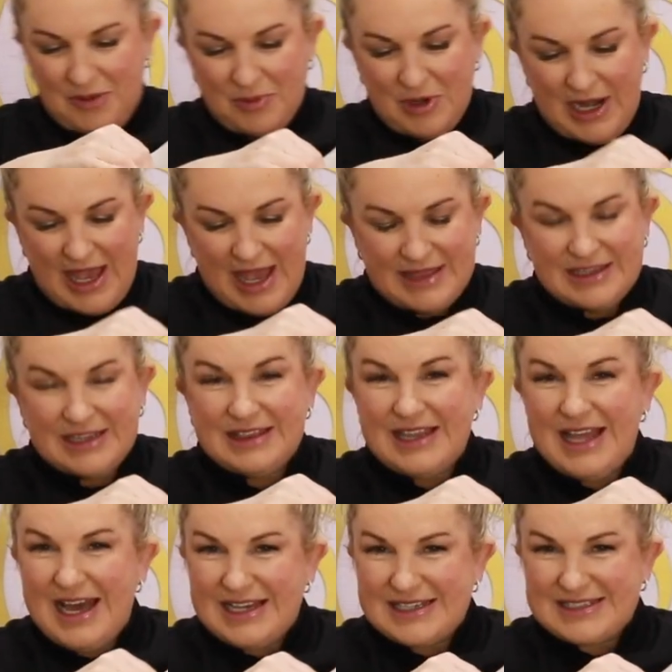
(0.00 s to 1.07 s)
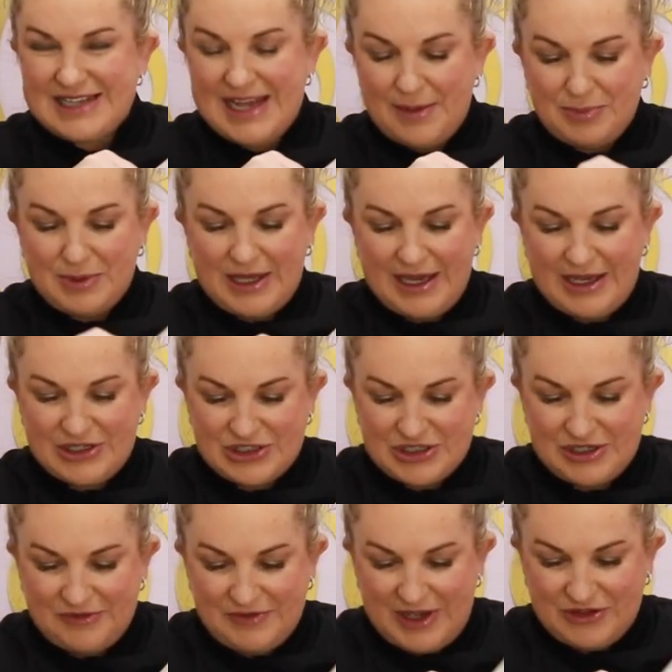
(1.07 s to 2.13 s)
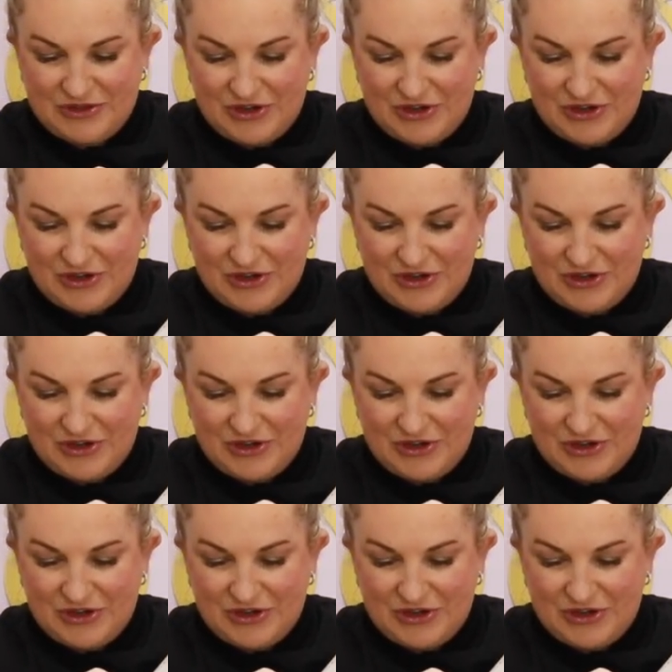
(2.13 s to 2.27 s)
I'm going to add the last application of our